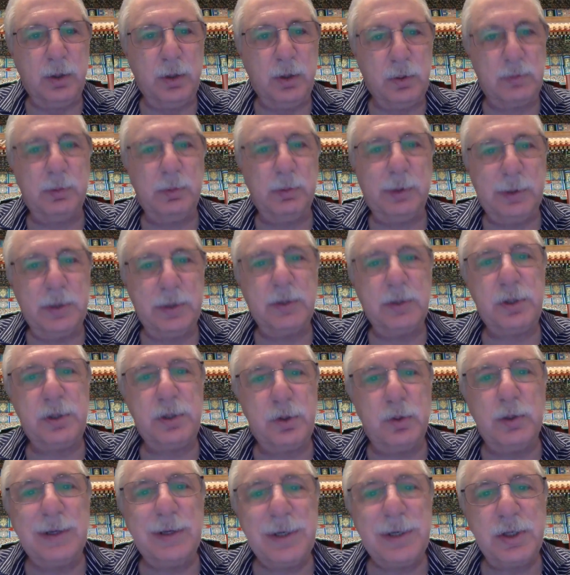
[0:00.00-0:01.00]
those religious
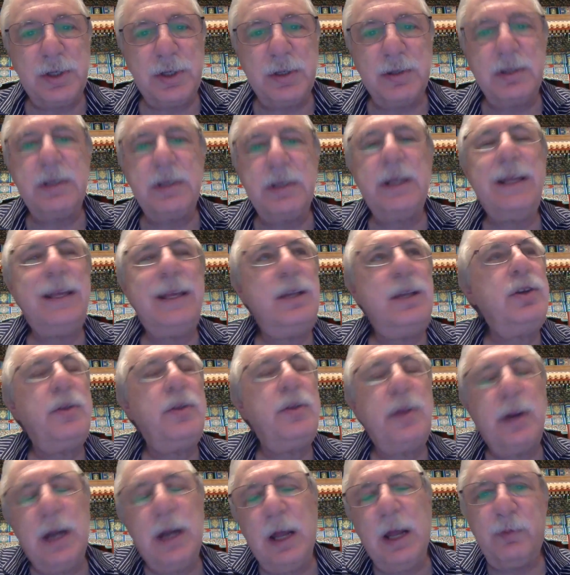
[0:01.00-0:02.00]
traditions into
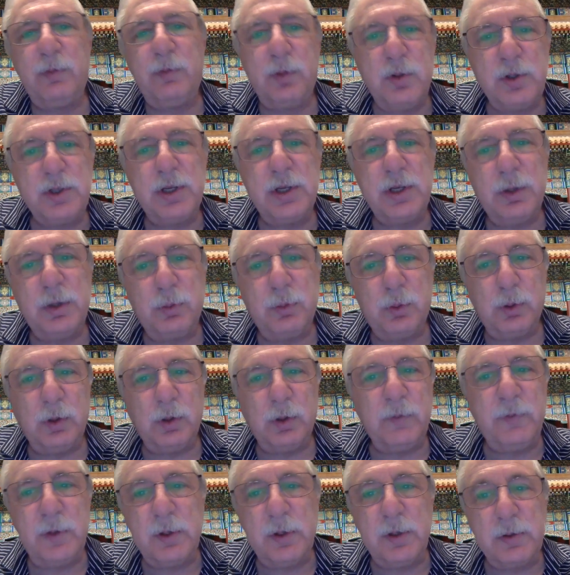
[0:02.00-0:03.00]
their evolutionary
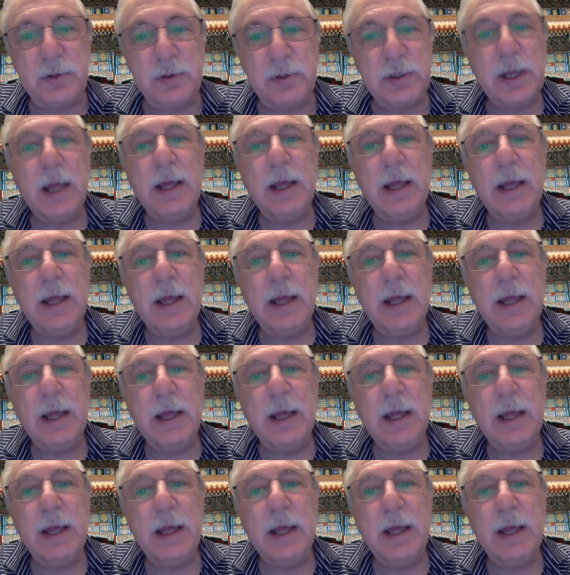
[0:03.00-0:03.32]
worldviews